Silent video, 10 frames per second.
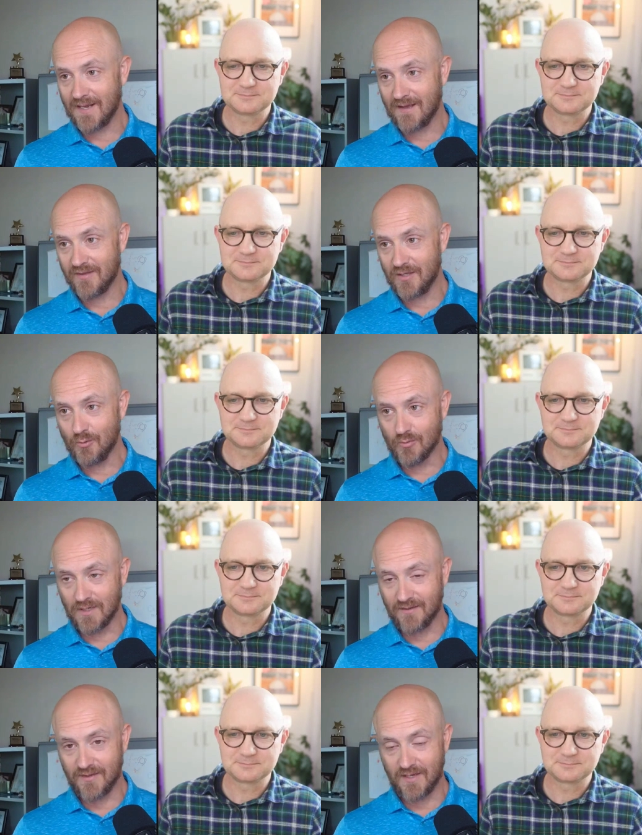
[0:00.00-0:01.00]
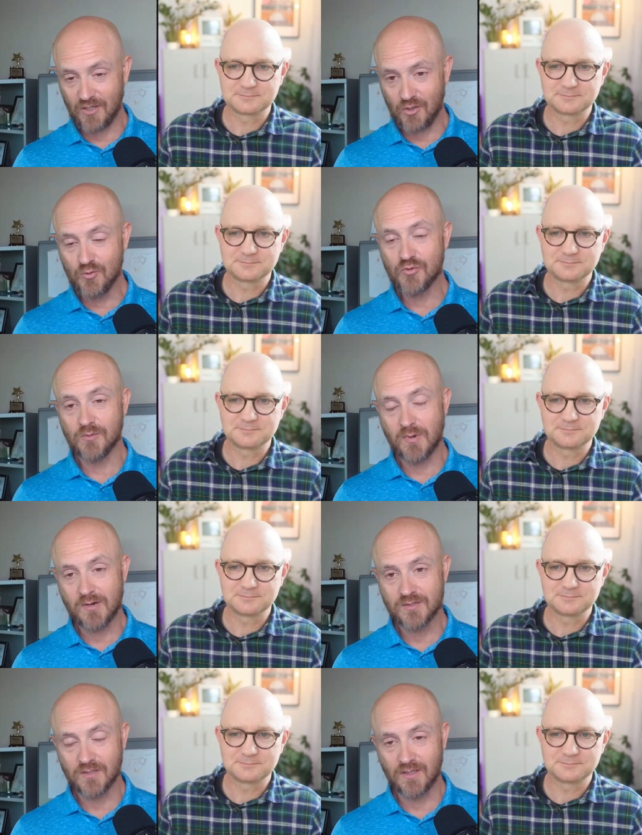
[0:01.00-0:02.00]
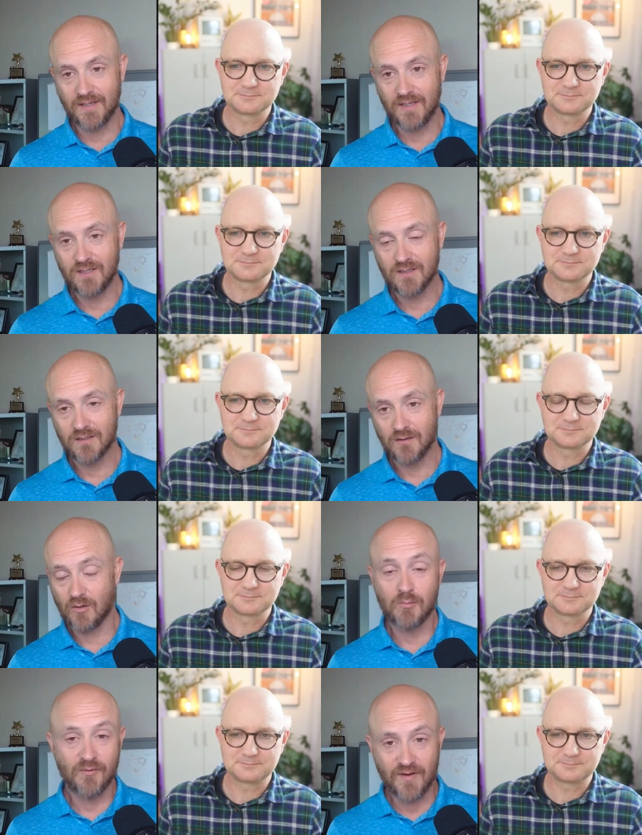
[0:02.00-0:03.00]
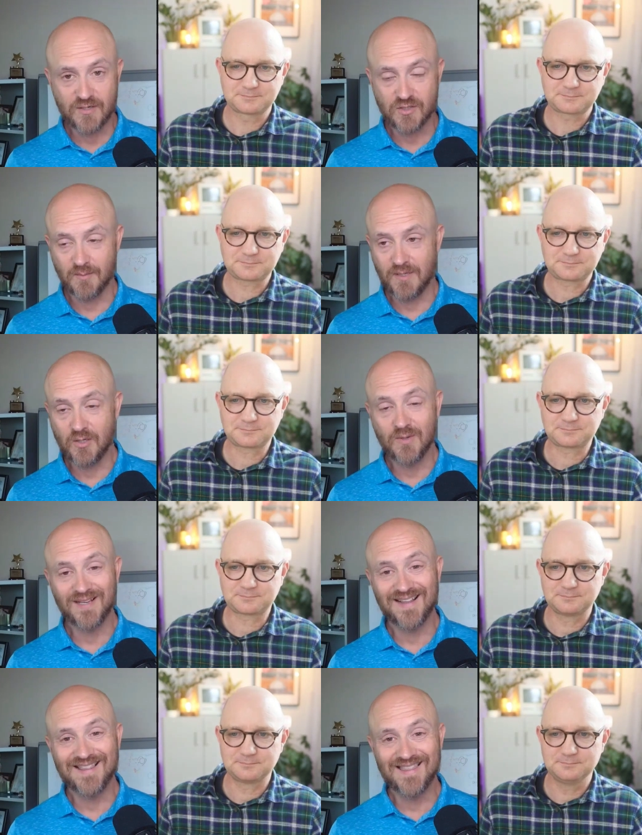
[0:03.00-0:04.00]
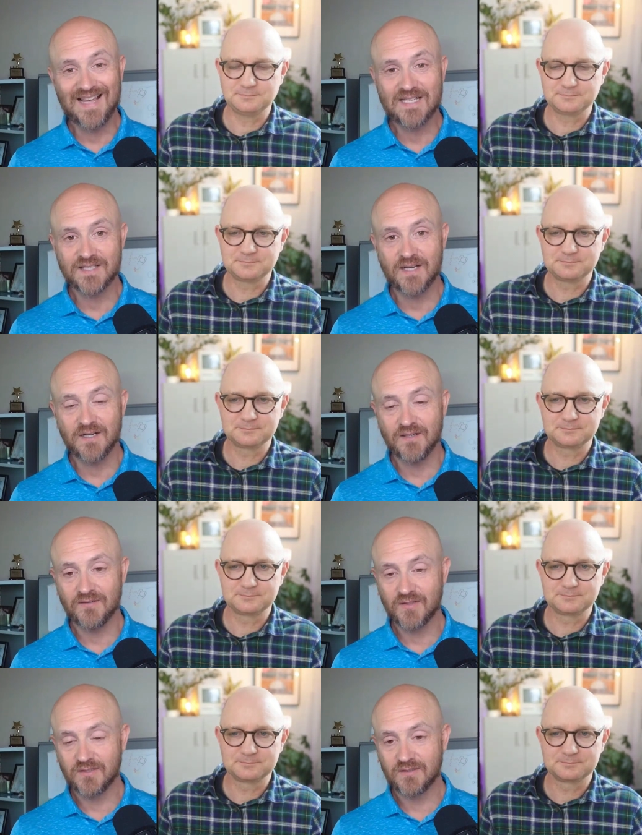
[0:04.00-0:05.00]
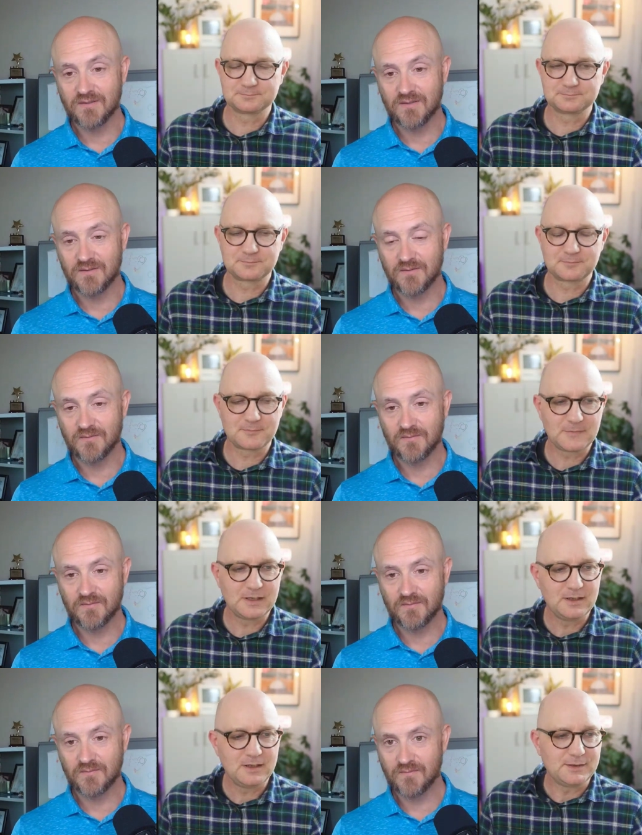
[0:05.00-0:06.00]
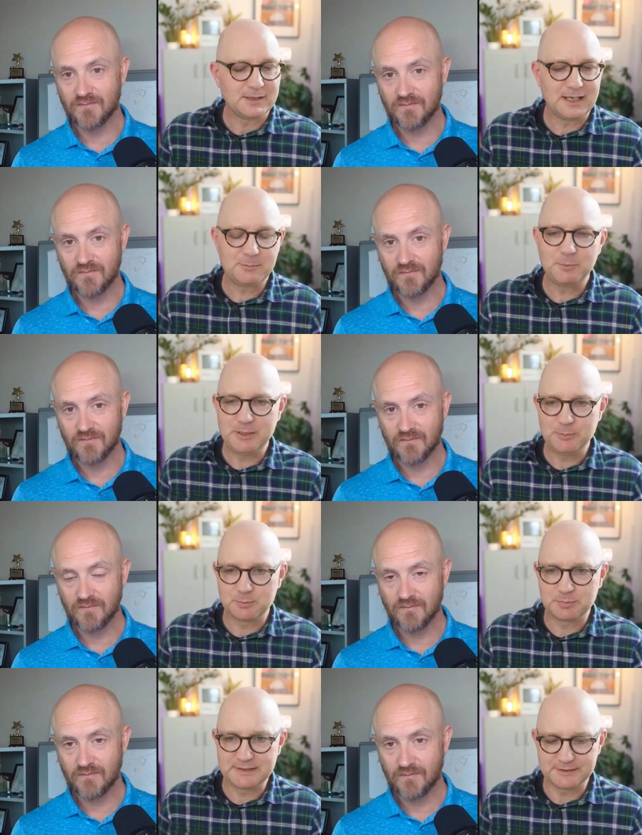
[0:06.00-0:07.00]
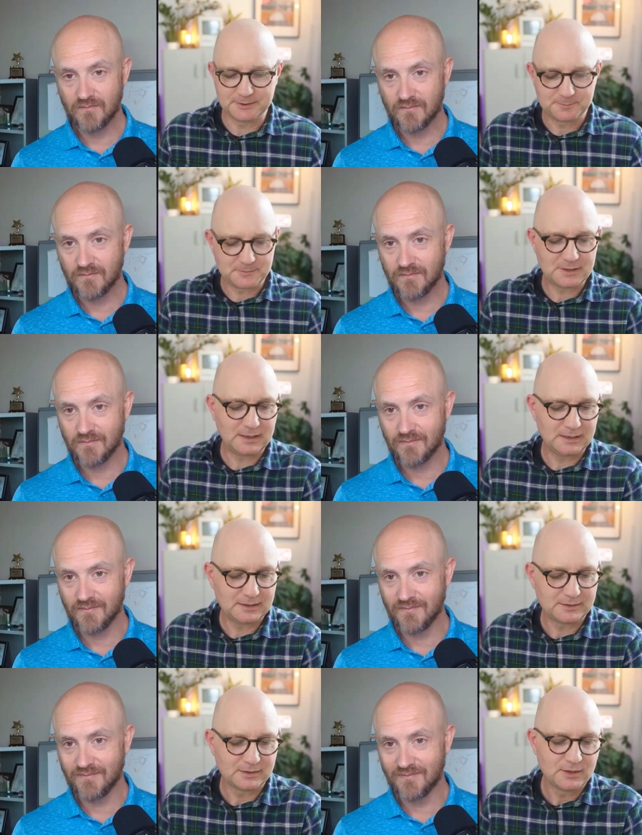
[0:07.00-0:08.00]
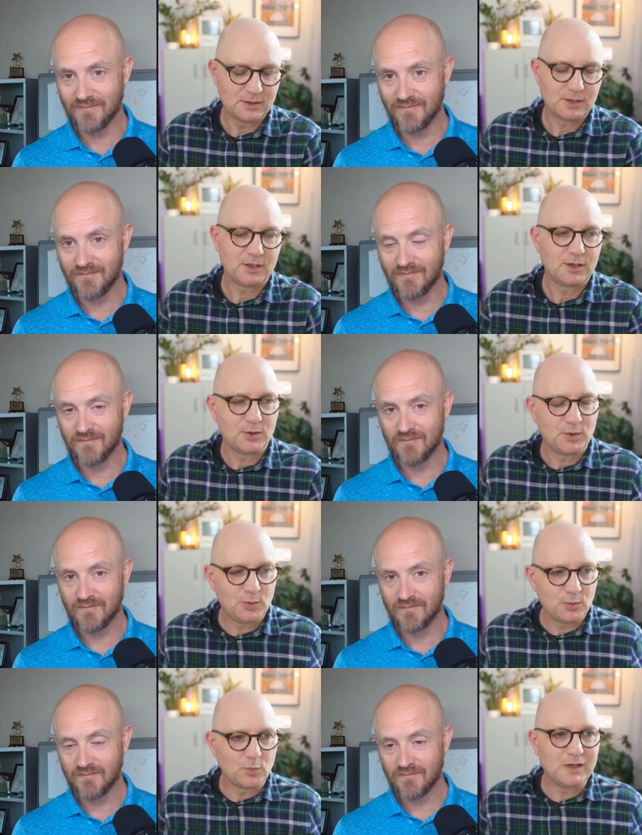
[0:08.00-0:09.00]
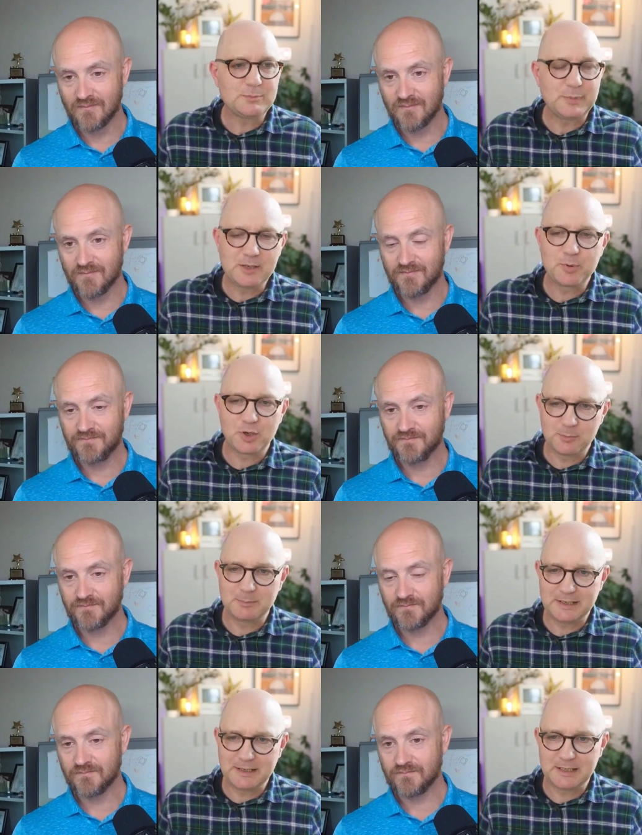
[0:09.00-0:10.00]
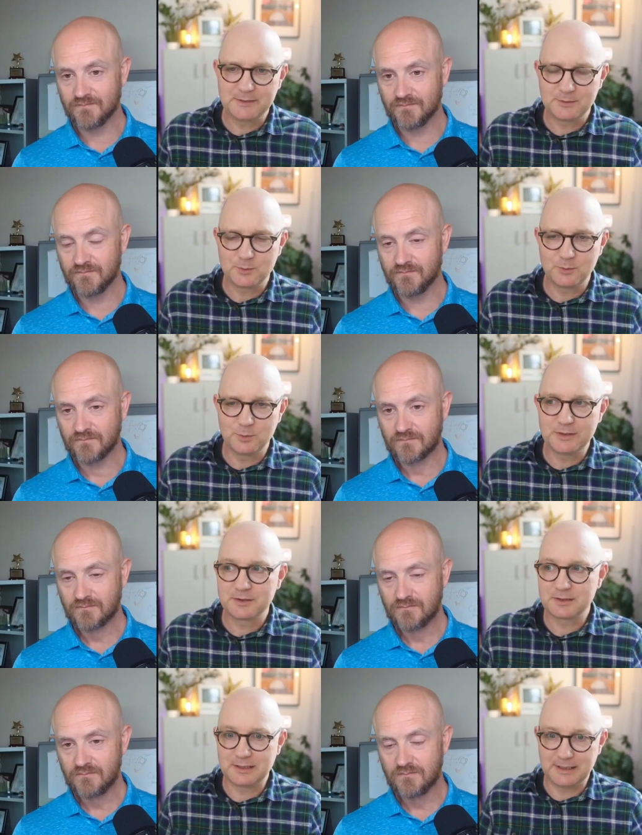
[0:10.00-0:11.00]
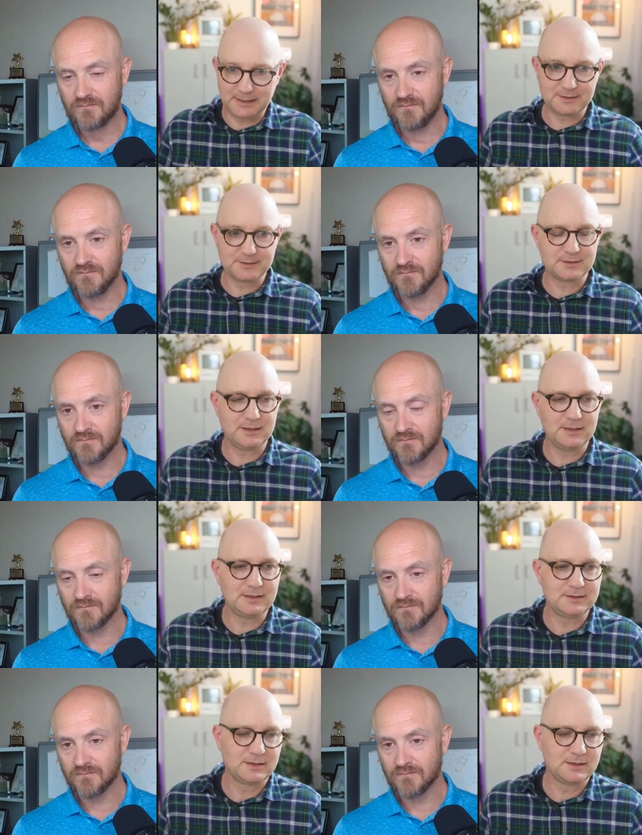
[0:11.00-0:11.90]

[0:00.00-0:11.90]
Speaker 1: now that you really think you should personally or professionally be doing less of?
Speaker 2: I'm a people pleaser. And one big problem I have with clients is